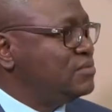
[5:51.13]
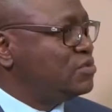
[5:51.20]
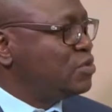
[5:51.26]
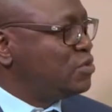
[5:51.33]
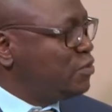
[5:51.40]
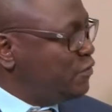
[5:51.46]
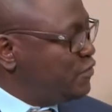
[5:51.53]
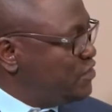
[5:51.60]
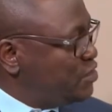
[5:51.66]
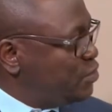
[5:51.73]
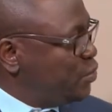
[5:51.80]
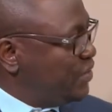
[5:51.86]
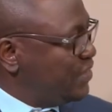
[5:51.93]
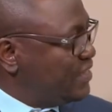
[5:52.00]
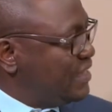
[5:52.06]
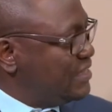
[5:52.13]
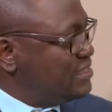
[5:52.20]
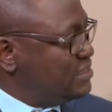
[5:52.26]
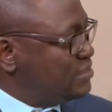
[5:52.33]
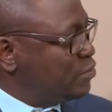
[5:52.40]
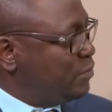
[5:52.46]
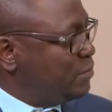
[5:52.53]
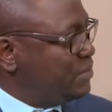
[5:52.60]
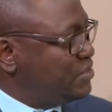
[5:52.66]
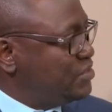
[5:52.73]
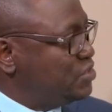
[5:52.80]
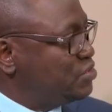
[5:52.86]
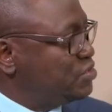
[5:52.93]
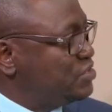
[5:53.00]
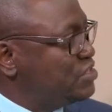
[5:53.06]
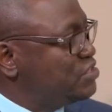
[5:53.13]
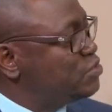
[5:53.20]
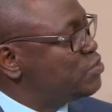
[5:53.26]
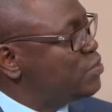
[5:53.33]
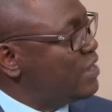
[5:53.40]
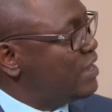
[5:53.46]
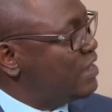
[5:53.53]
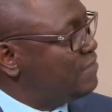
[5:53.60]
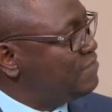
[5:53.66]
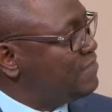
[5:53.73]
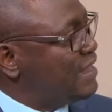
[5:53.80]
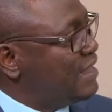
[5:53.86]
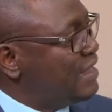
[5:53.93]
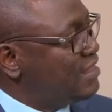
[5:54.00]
sort of deal with that in competition is to have